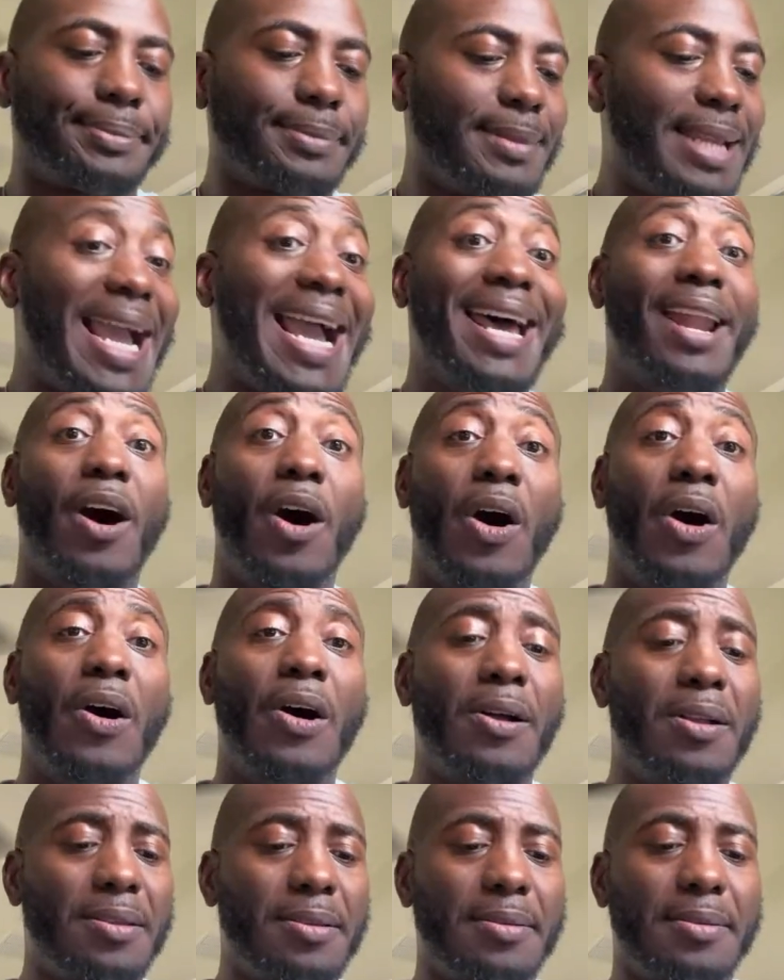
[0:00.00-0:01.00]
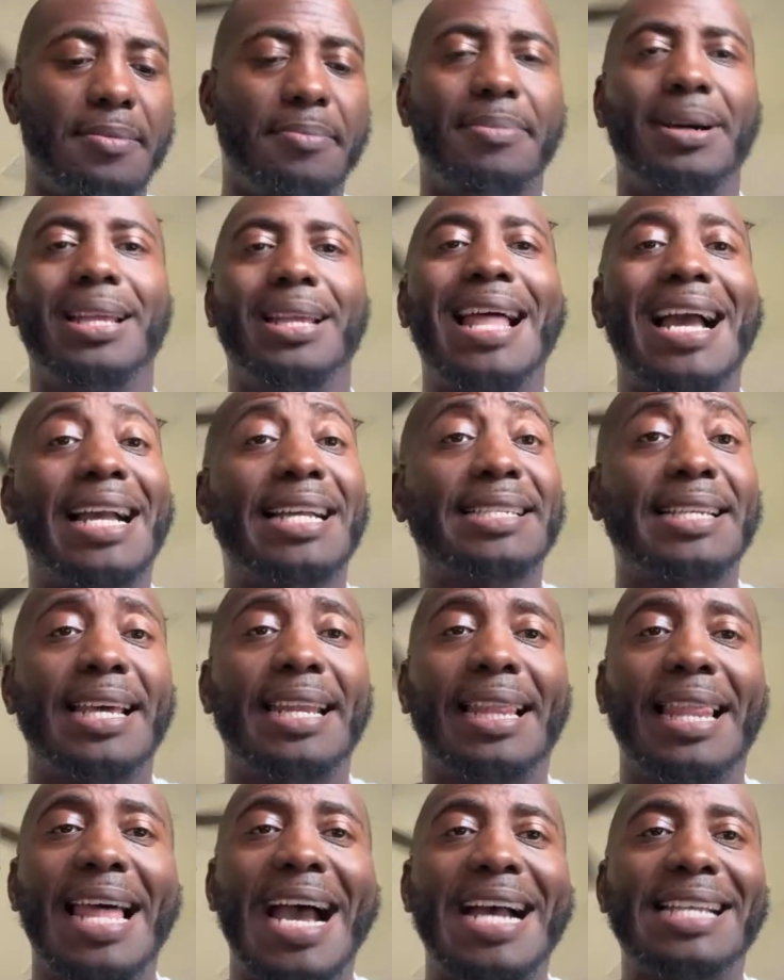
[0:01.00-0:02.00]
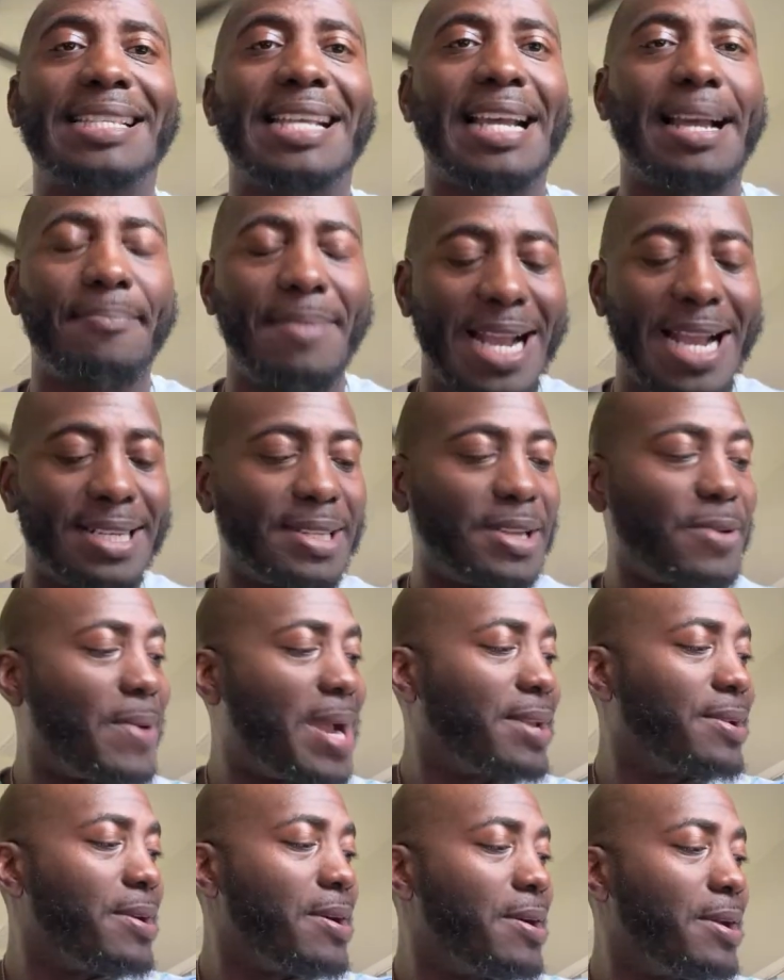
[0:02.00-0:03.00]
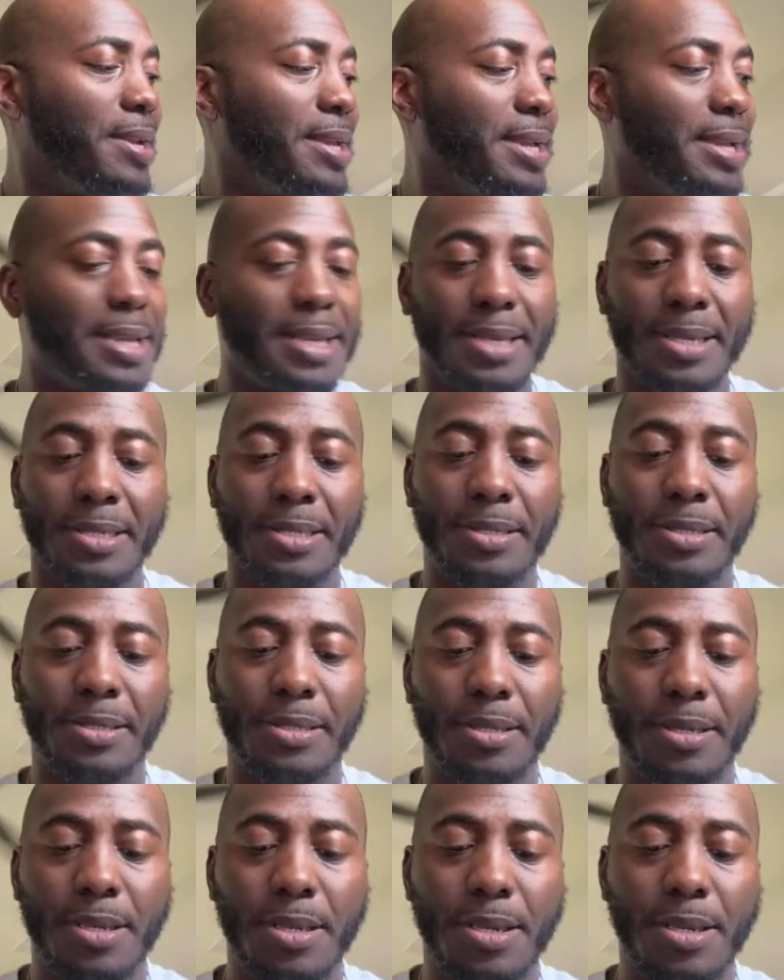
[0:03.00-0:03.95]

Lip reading: at all. But like I said, the last thing I'm actually waiting on is